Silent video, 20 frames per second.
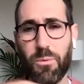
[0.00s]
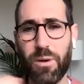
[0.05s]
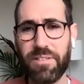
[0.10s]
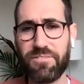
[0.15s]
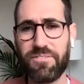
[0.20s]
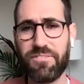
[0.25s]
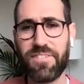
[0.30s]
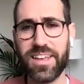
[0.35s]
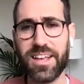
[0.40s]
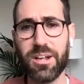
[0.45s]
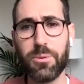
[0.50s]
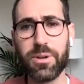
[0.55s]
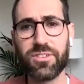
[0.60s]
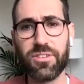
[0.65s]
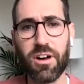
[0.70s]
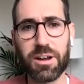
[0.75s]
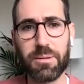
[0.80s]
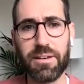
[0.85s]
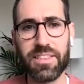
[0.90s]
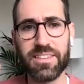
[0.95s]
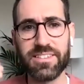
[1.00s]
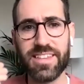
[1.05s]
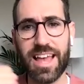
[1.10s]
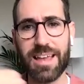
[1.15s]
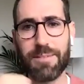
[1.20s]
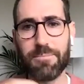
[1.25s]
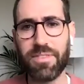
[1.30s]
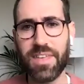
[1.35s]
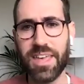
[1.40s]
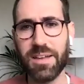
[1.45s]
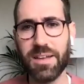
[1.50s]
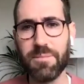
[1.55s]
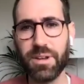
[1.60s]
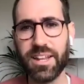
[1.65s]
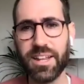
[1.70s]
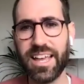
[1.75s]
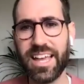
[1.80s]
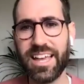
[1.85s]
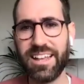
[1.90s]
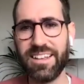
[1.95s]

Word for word: we feel we're talking about the same thing, but it,